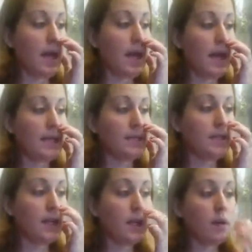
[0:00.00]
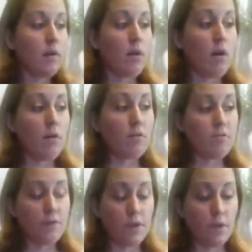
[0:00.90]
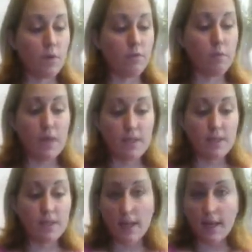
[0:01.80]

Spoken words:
And take care of, the basic,